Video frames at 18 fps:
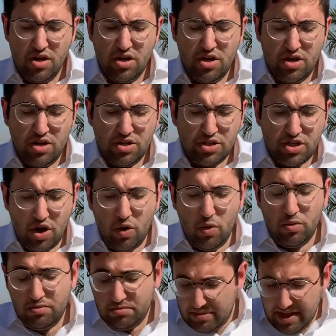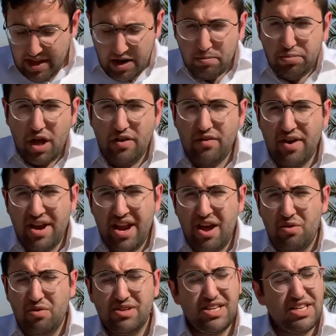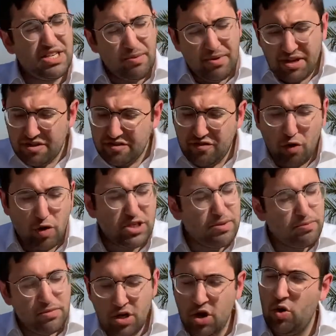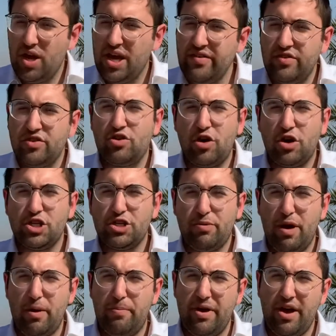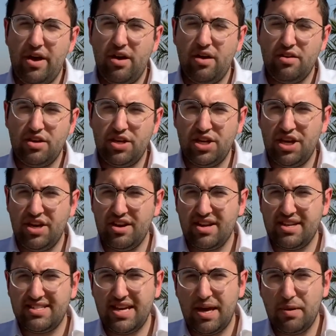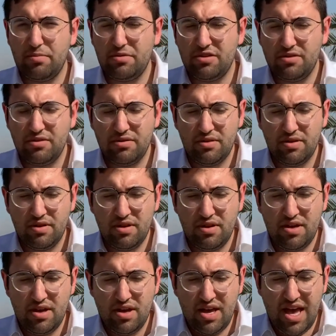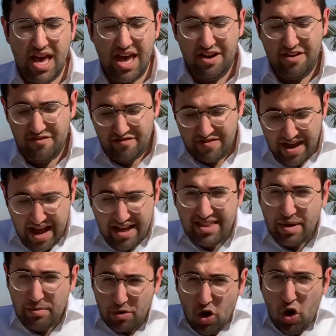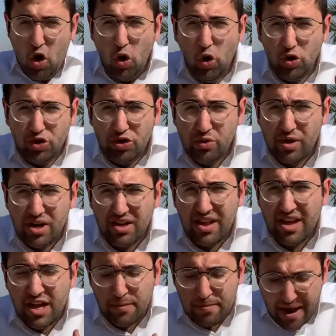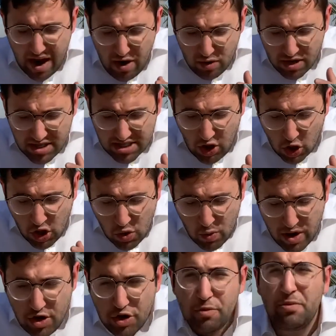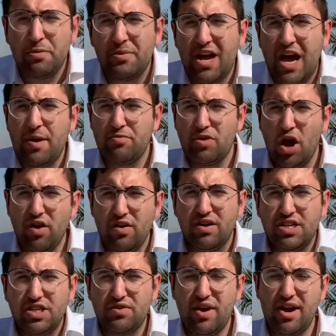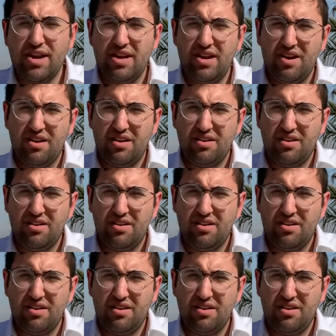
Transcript: So it applied right now. So Hashem need to force him. No, even Torah Shebal Peh you need to accept. And if not, I'm going to hold you here like a barrel, because the only way you can be Chaim Torah is right here.